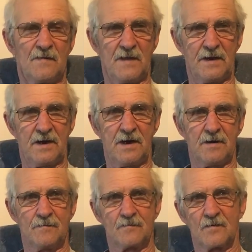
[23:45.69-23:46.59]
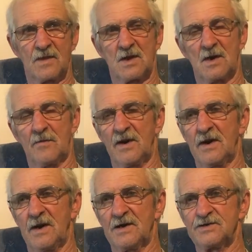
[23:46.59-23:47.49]
then they come in
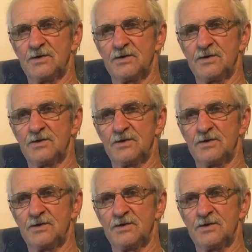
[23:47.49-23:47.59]
and ask